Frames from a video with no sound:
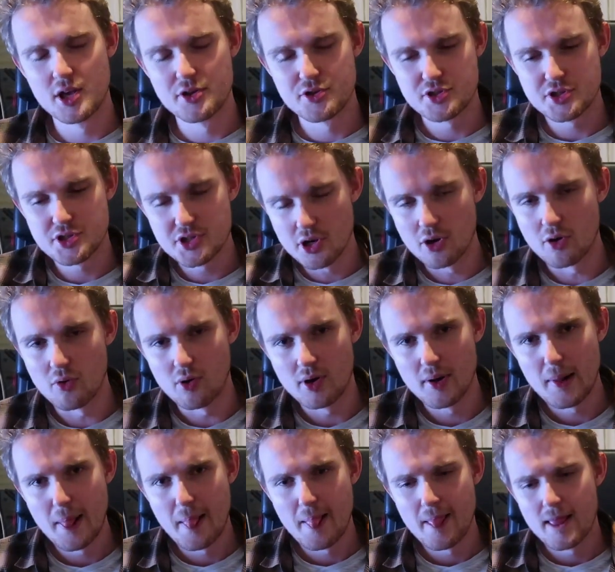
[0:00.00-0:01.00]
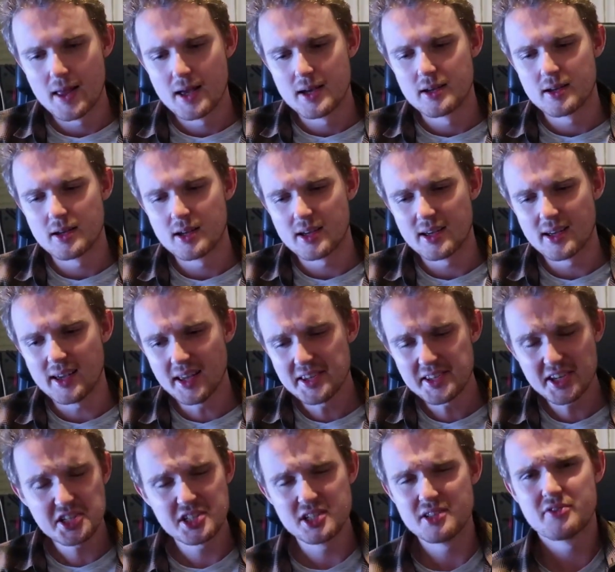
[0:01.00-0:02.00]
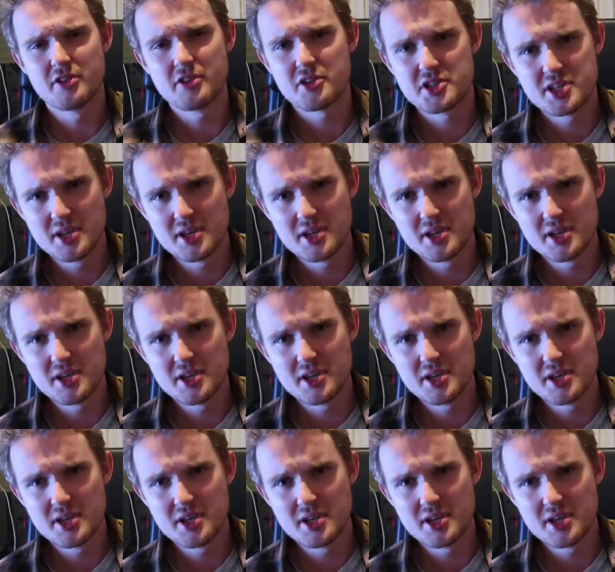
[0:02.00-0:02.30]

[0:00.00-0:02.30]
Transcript: So, it's actually very